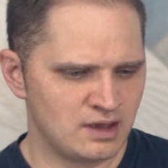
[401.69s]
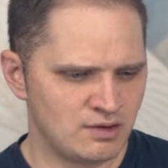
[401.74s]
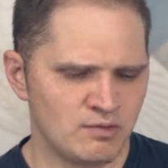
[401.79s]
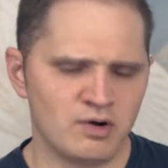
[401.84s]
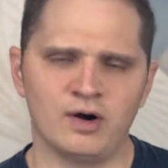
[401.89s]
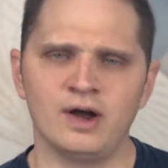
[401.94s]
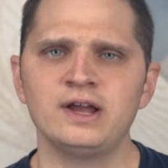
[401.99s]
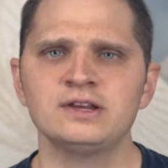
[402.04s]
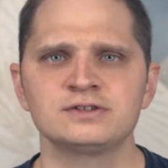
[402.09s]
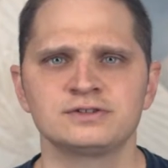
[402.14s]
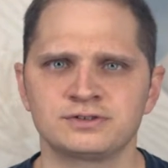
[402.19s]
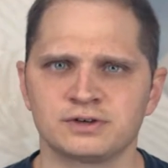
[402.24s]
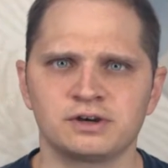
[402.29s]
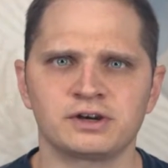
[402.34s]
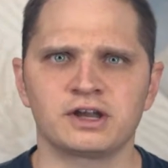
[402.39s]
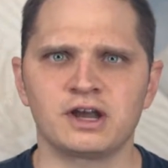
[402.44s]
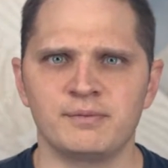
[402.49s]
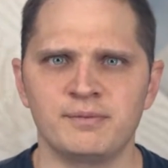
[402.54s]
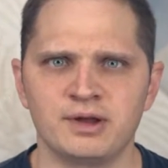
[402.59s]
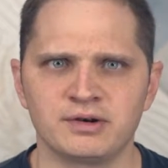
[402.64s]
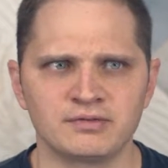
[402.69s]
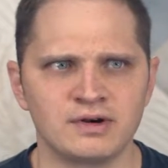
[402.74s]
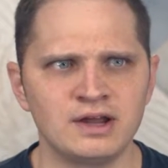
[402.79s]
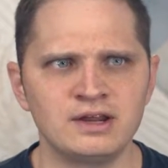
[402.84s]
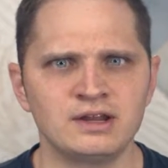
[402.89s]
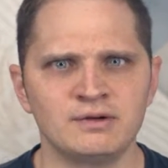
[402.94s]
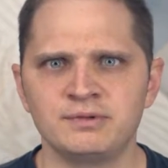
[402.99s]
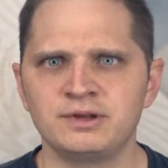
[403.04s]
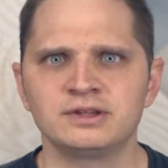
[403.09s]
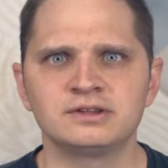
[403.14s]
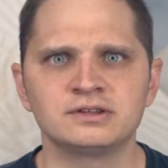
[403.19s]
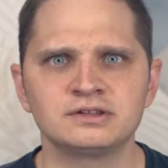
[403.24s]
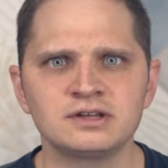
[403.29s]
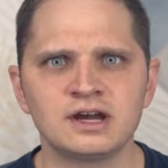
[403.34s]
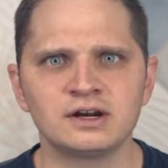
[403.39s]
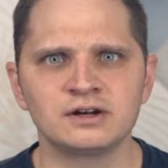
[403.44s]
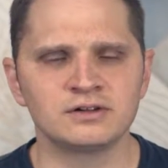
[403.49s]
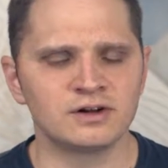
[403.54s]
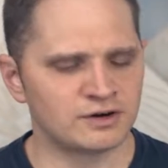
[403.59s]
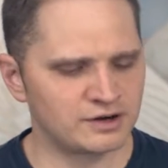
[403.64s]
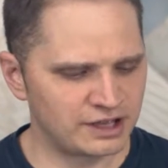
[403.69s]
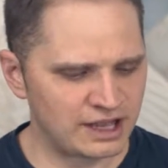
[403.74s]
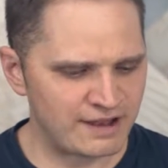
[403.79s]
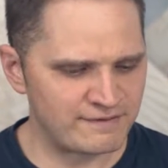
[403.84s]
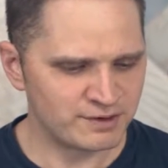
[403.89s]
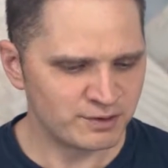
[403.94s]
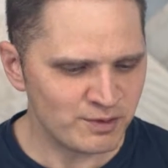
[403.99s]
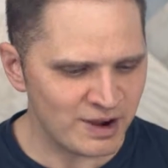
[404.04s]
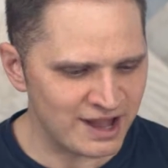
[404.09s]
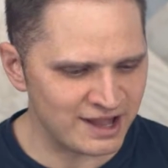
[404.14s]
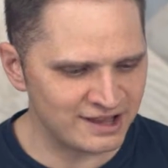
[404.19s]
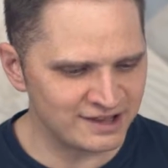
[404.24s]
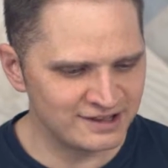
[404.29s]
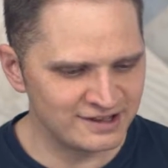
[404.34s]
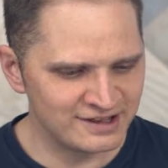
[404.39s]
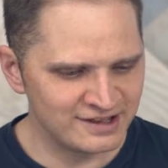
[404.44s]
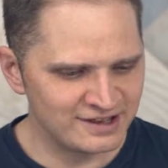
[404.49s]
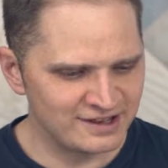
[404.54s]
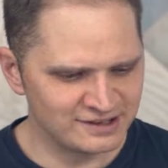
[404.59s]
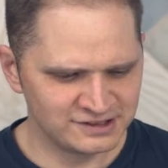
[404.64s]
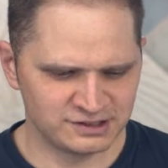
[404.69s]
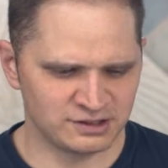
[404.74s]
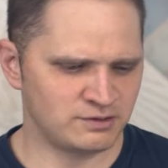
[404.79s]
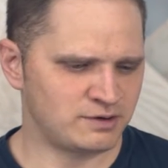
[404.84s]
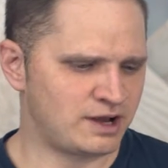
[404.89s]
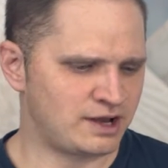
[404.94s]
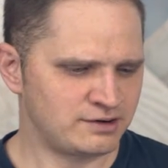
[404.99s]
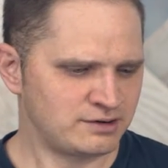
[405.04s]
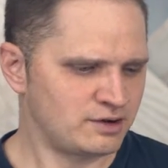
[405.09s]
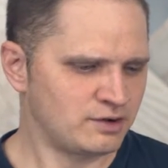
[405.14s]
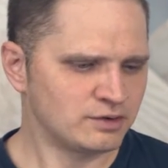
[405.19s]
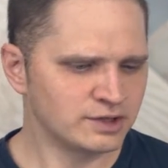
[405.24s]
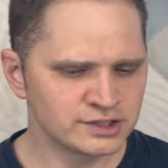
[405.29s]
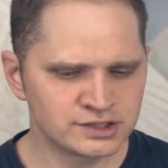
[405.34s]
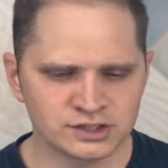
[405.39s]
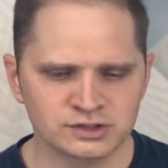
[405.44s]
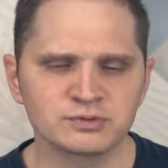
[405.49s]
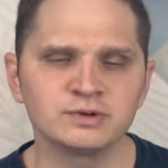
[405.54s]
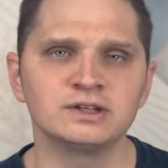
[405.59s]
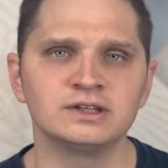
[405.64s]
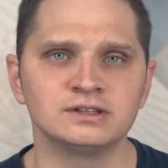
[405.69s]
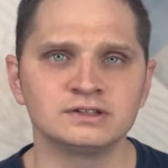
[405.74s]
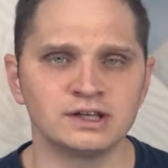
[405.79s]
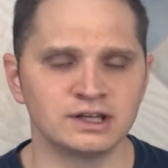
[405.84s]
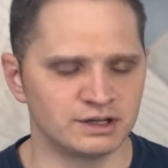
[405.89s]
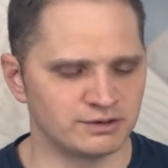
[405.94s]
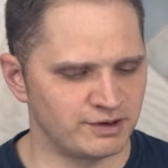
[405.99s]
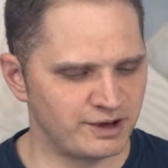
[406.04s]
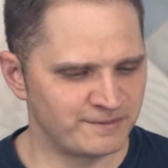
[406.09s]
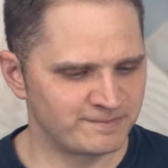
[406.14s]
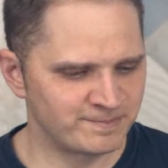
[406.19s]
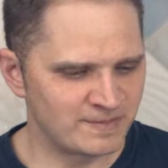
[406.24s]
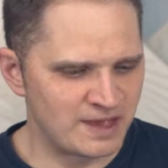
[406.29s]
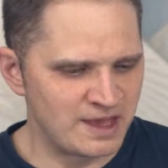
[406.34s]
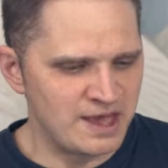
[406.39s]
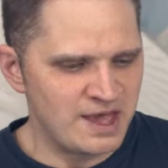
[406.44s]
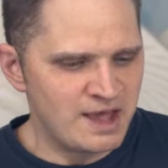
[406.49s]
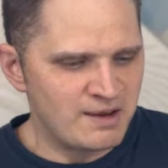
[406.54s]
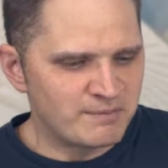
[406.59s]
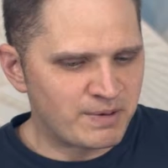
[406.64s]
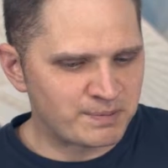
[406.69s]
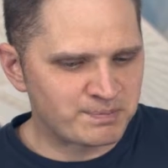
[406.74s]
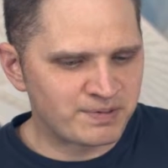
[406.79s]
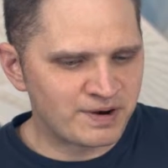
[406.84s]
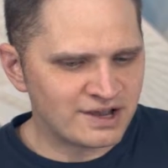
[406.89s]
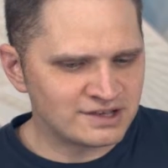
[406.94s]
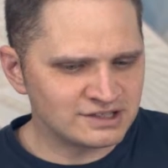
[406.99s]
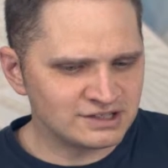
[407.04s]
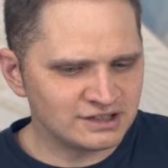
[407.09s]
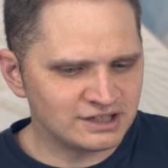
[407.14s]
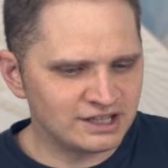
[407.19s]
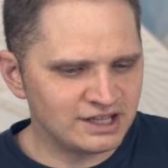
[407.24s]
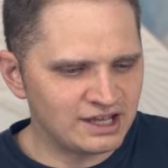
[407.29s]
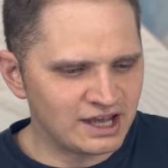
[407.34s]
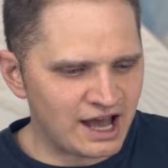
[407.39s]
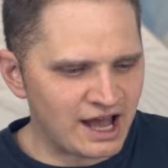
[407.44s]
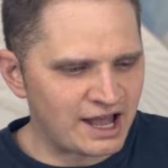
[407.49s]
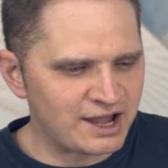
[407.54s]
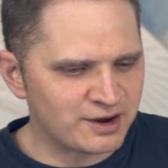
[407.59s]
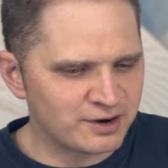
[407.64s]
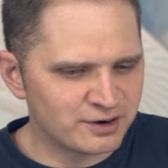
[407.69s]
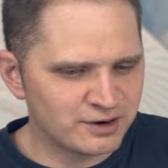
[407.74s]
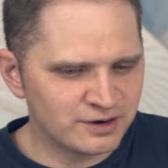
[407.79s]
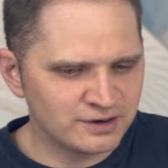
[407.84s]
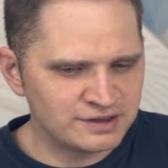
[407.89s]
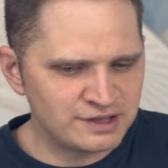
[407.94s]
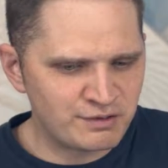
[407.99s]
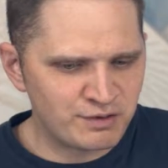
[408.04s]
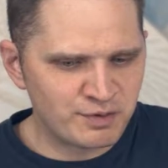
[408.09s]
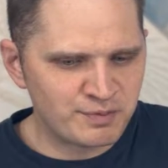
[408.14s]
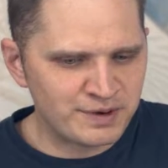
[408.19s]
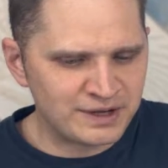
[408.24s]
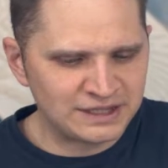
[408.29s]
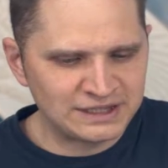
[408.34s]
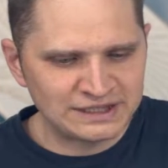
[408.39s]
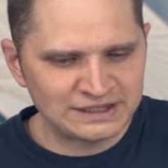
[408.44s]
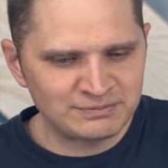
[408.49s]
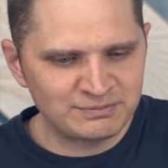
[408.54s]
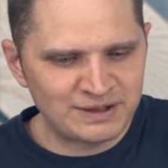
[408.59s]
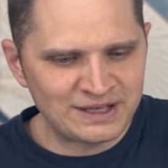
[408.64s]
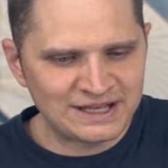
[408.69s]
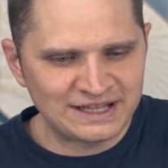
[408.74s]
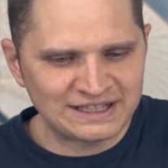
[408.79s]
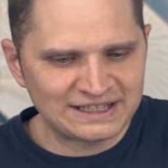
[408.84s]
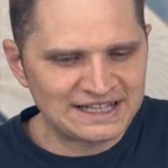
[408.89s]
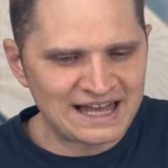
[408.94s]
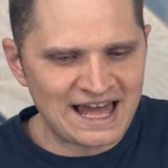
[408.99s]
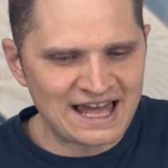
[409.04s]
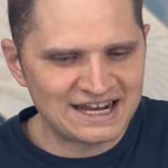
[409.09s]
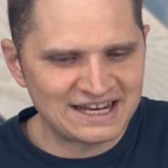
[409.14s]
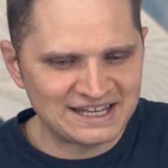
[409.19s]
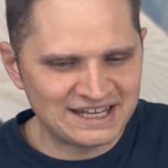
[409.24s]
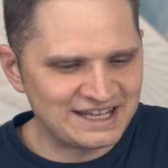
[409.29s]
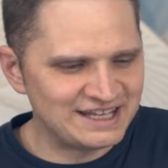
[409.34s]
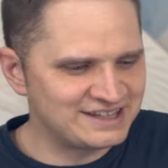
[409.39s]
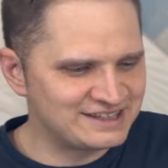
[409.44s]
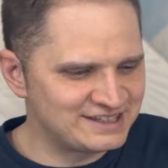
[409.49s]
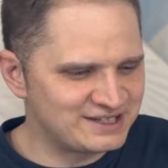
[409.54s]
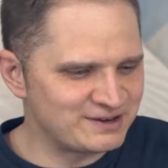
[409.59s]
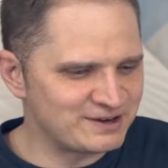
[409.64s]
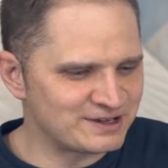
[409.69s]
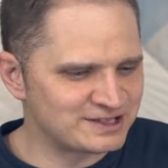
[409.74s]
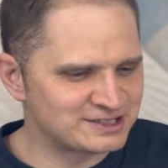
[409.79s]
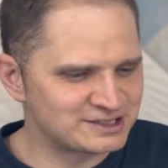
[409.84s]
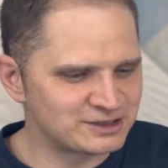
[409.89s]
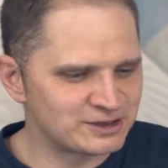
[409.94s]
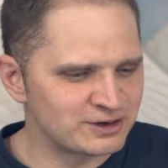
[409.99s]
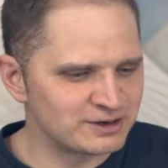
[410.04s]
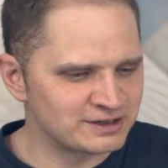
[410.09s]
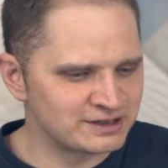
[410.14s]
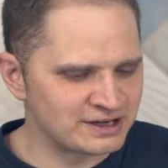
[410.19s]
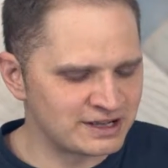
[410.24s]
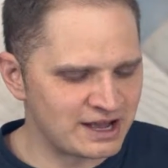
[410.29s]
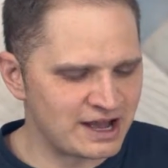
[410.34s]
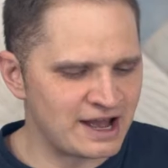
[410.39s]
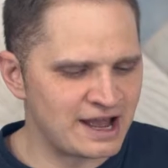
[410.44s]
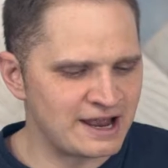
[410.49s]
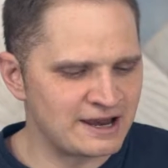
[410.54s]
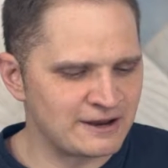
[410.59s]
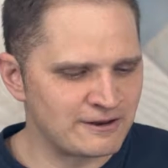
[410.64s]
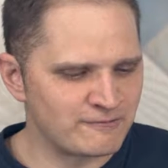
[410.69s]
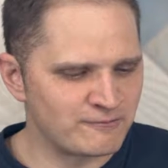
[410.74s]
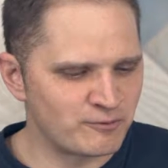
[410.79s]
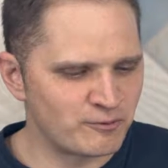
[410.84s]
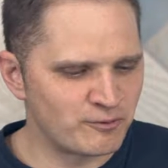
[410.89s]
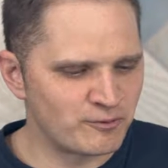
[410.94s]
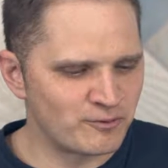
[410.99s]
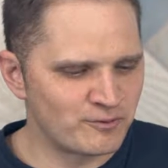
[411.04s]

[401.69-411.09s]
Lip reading: Well, angels are going to come in, right? I mean, the title already gave it away, so I don't know. Let's just read this anyway. But presently I heard they were being let into a certain kind of